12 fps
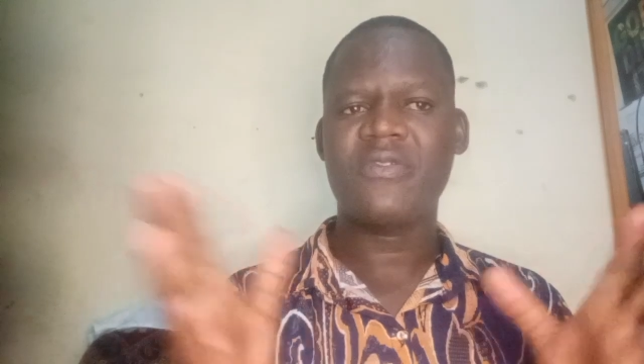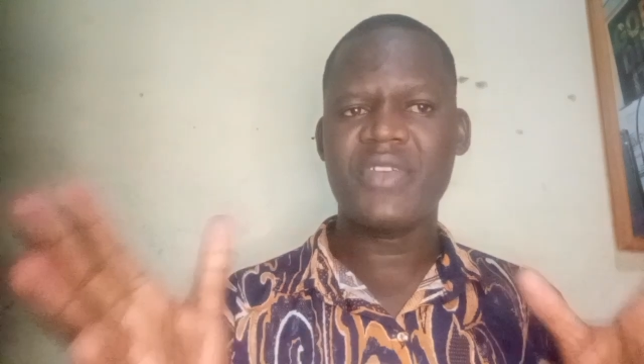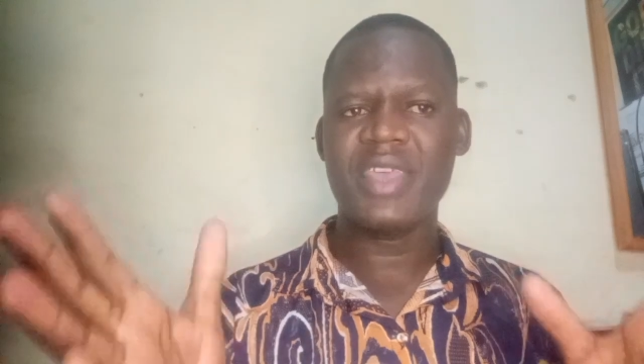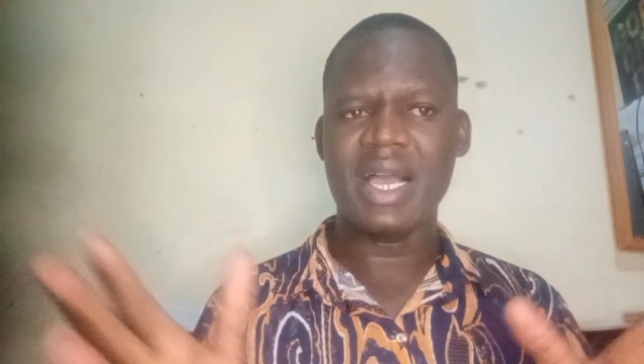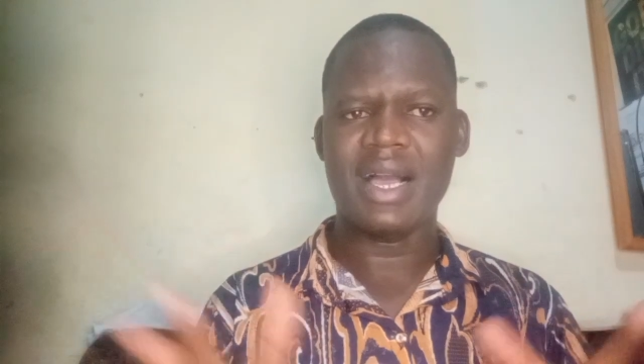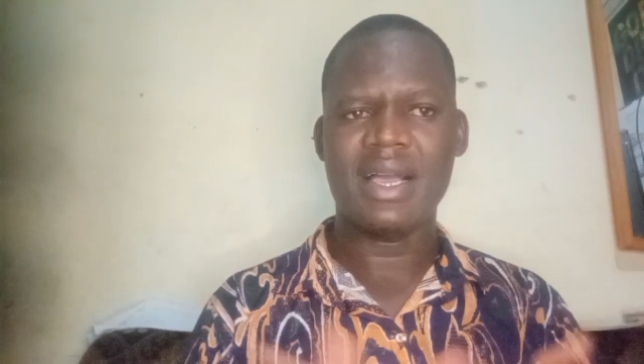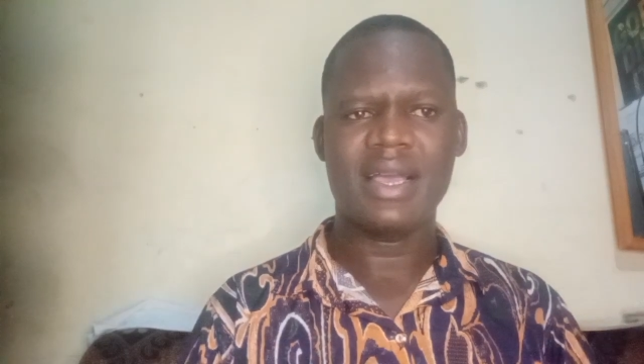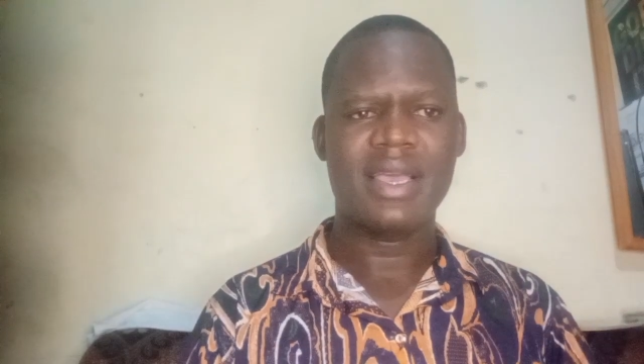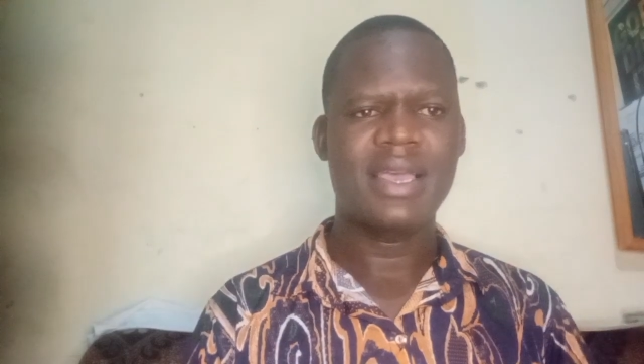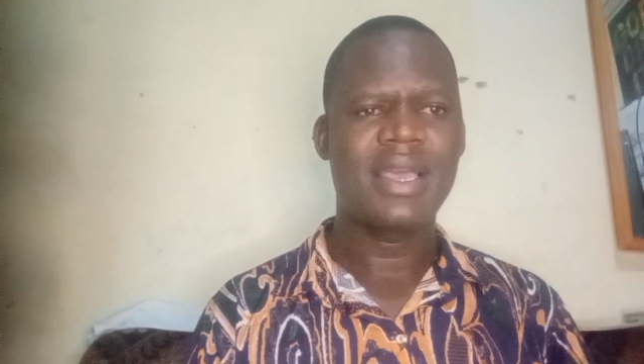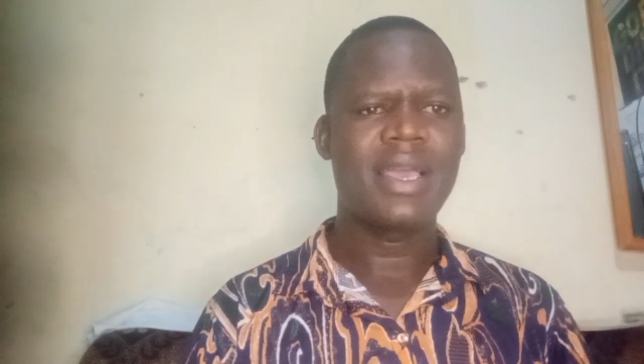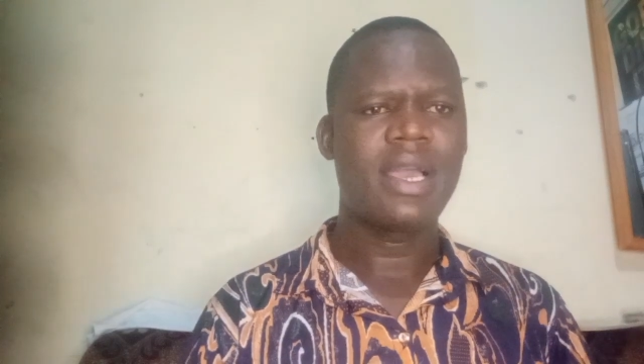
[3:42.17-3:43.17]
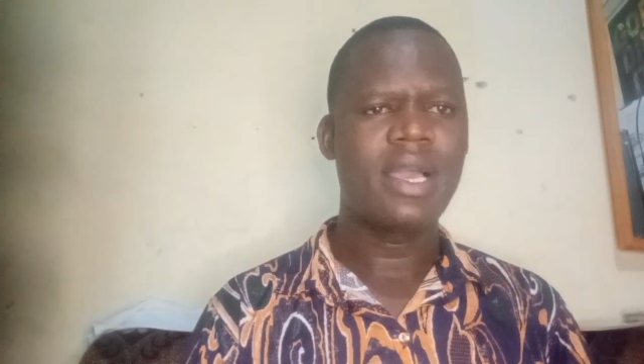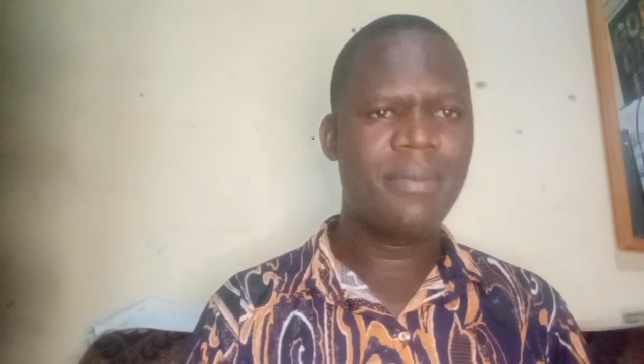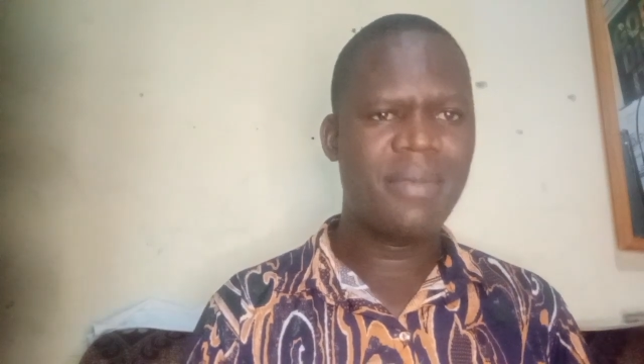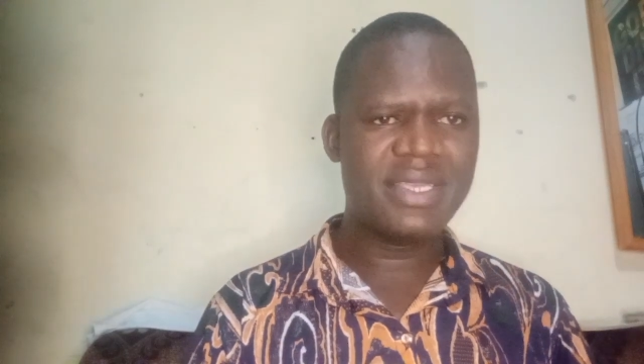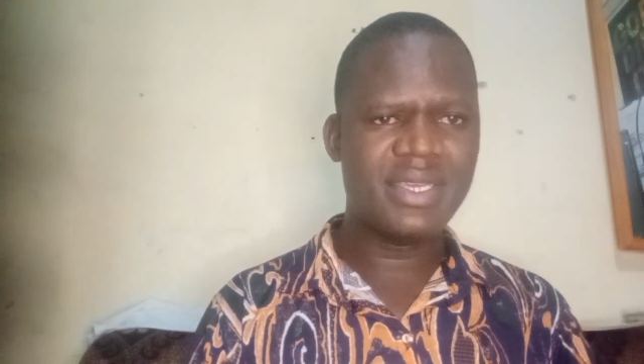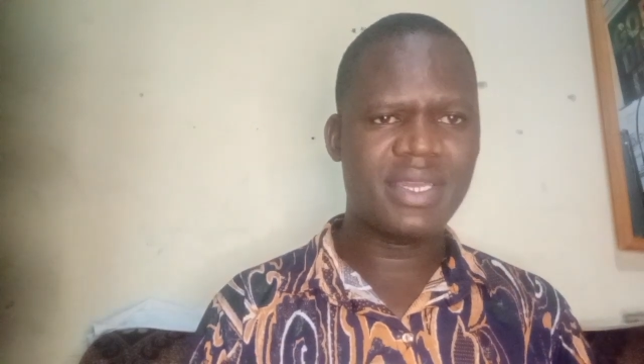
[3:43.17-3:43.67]
fear
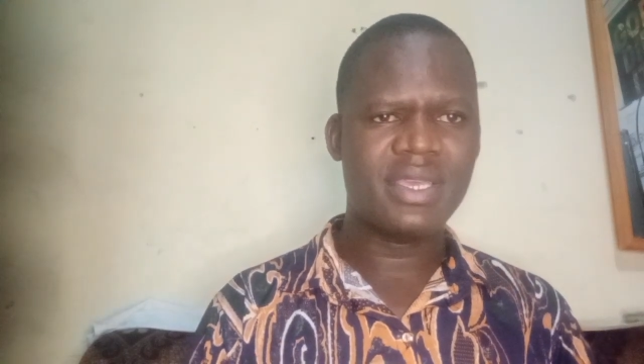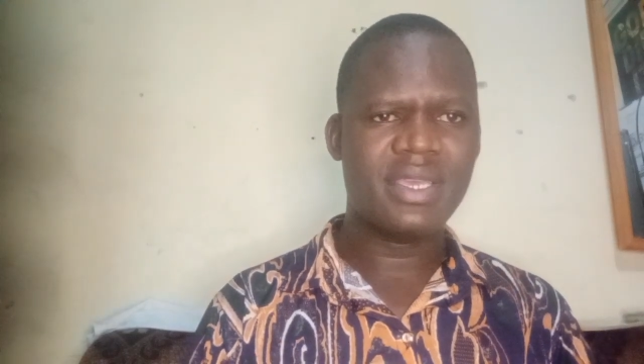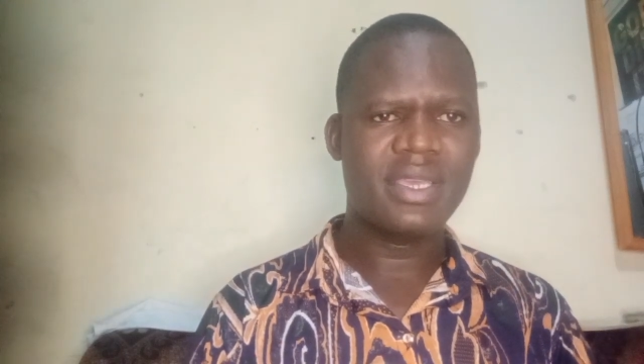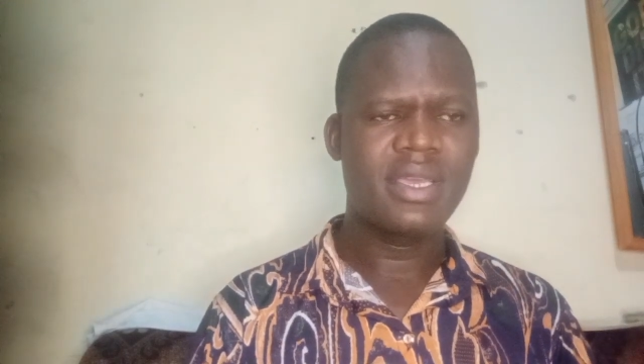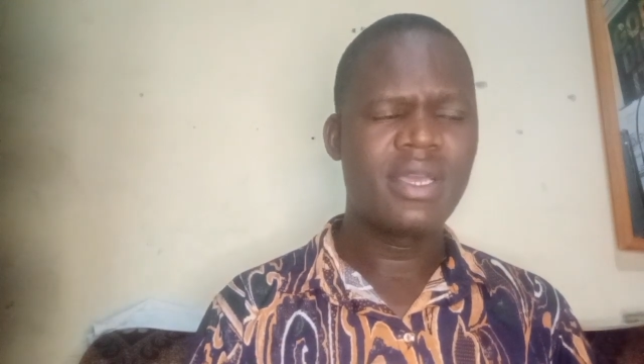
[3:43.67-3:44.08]
imagining